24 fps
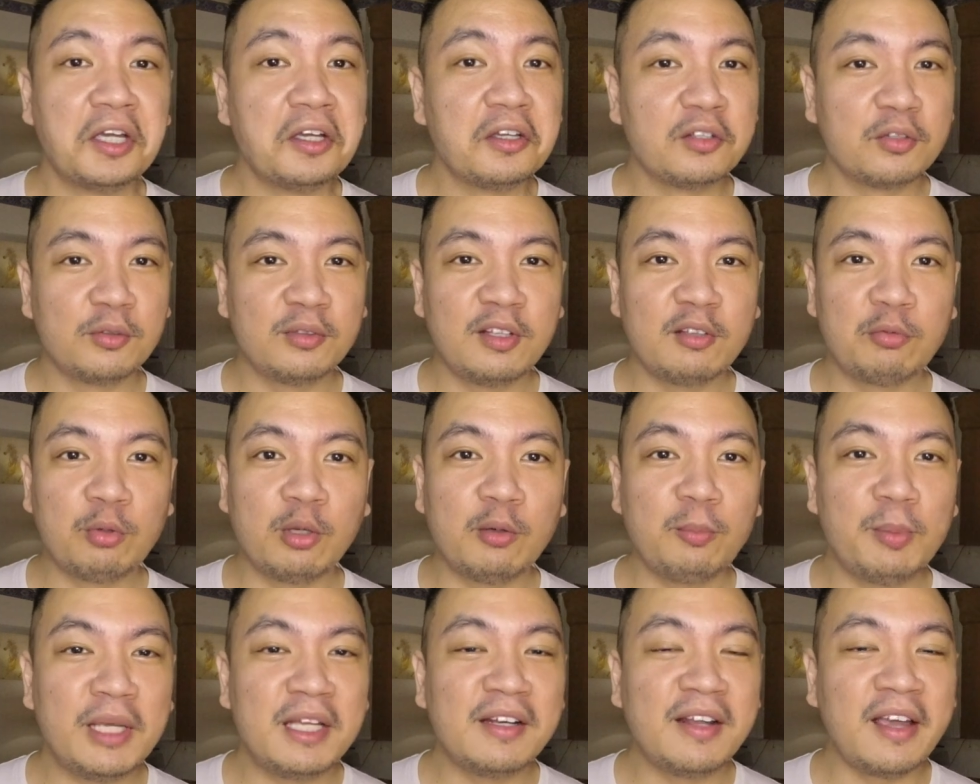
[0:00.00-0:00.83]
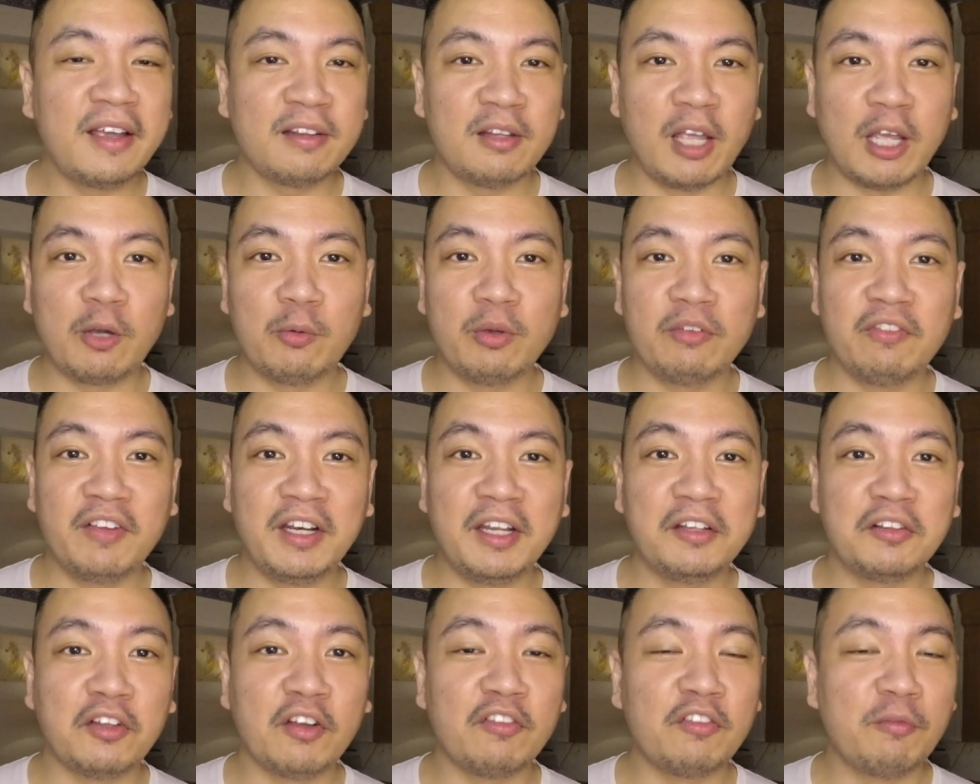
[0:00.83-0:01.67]
So this would be like the
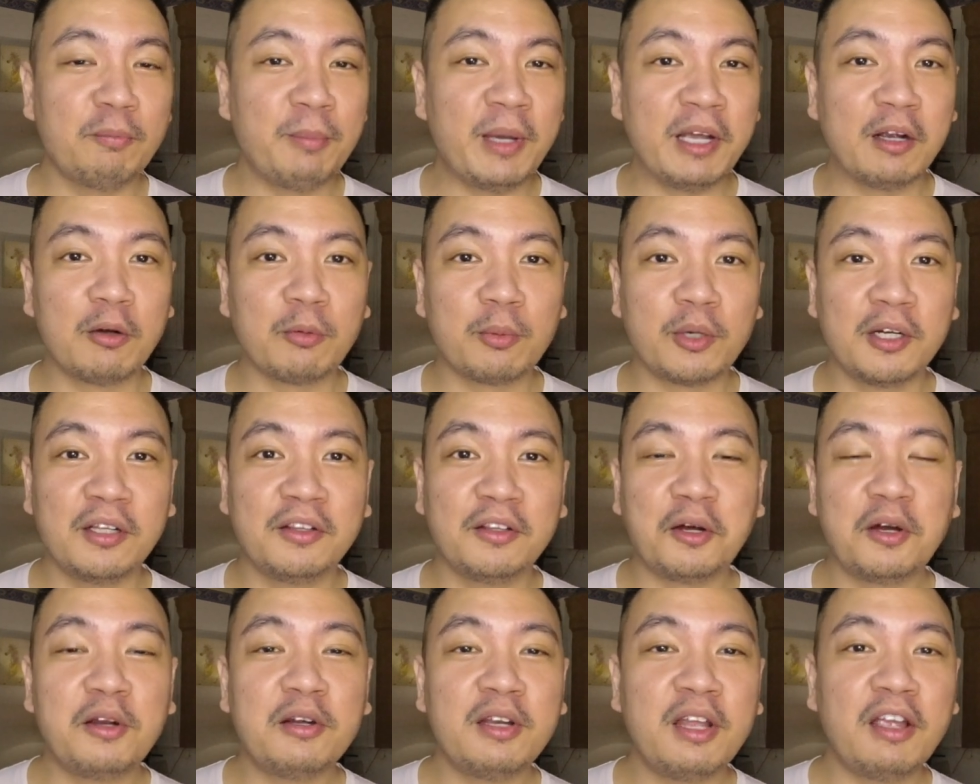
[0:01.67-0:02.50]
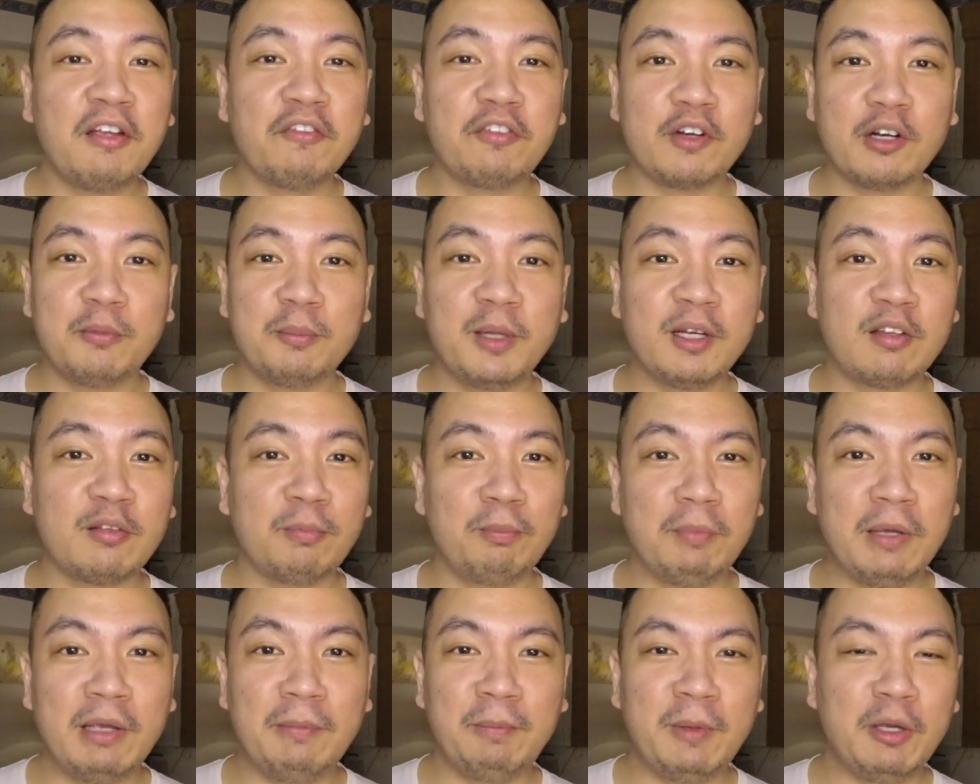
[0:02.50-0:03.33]
equivalent of MegaWorld earning from its
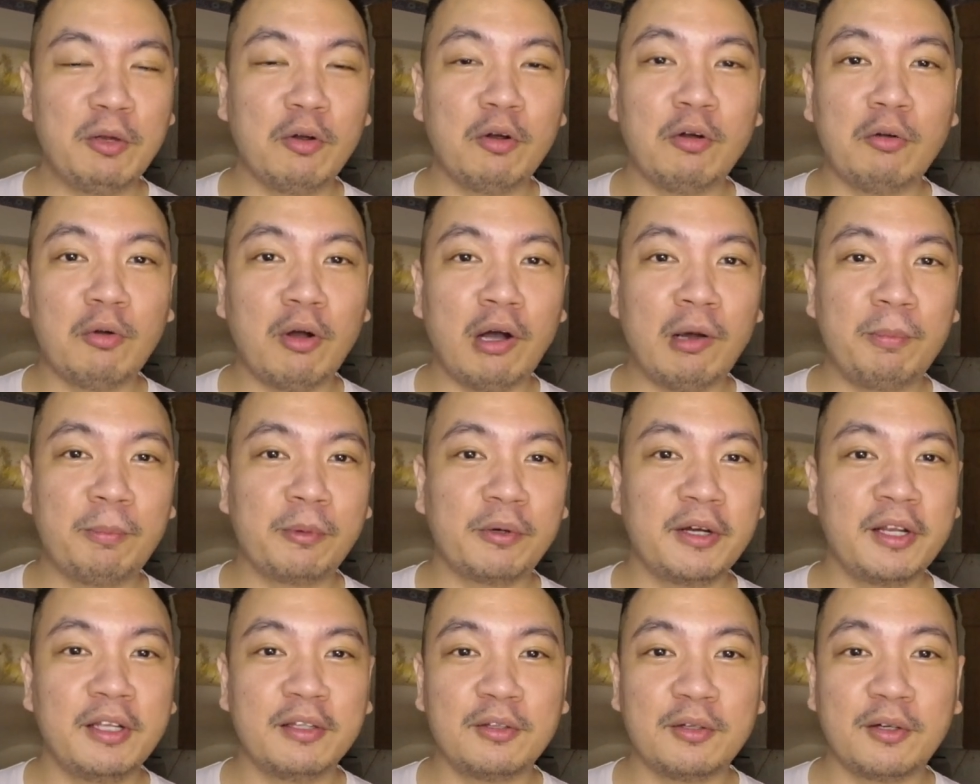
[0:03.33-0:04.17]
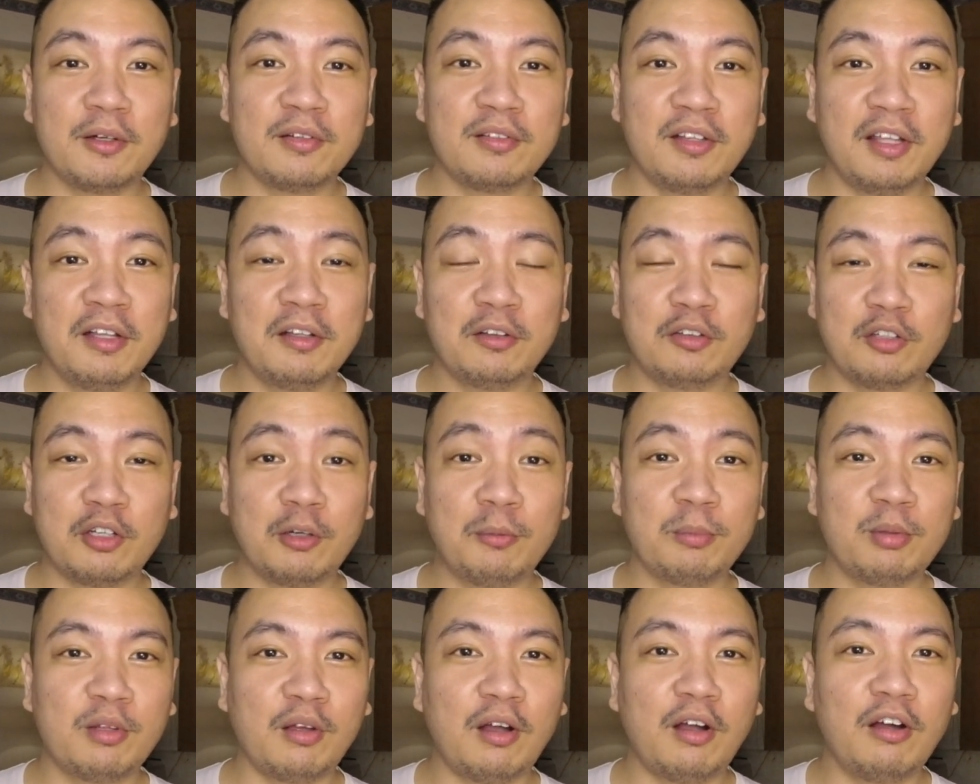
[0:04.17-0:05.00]
BPO operators in
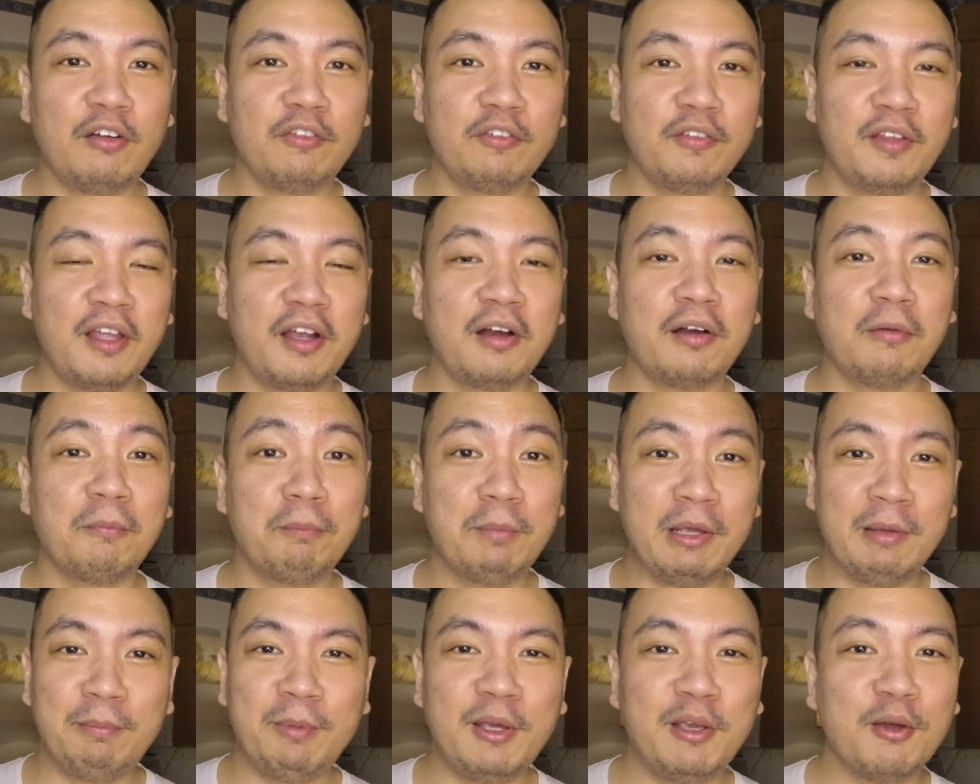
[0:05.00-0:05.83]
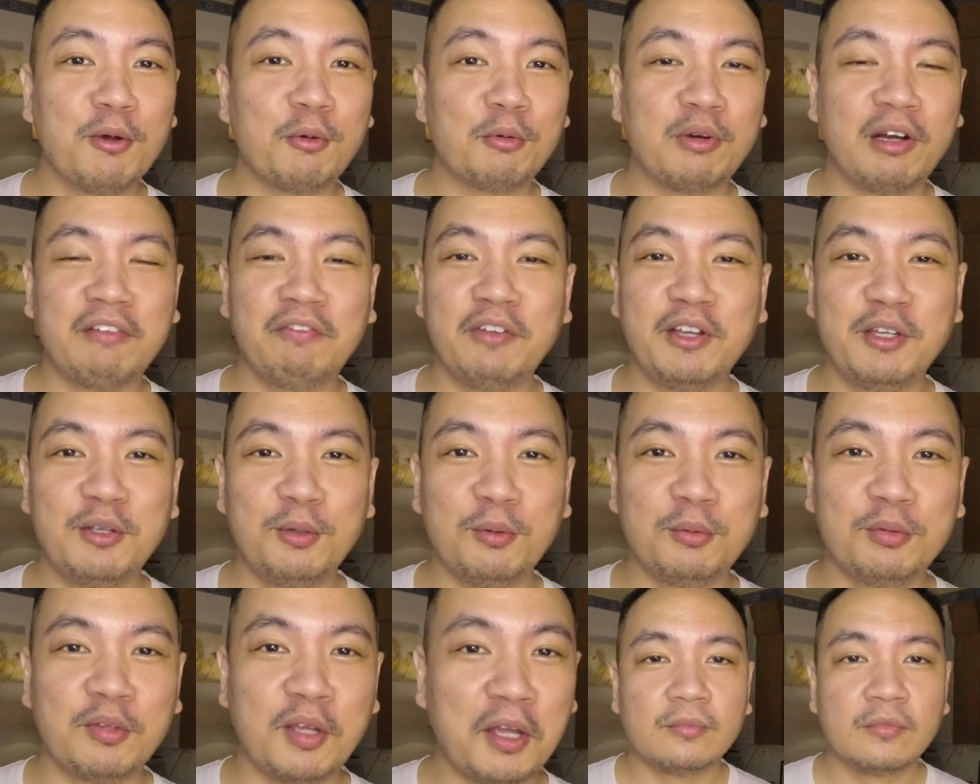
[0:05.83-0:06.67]
terms of their BPO
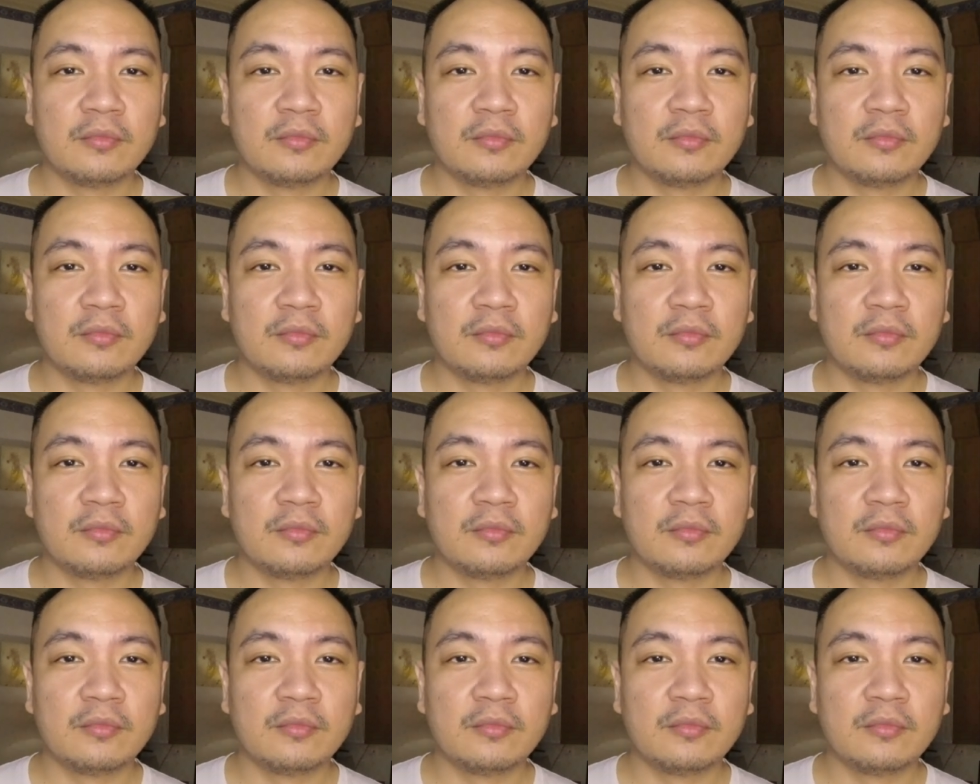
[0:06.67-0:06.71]
revenues.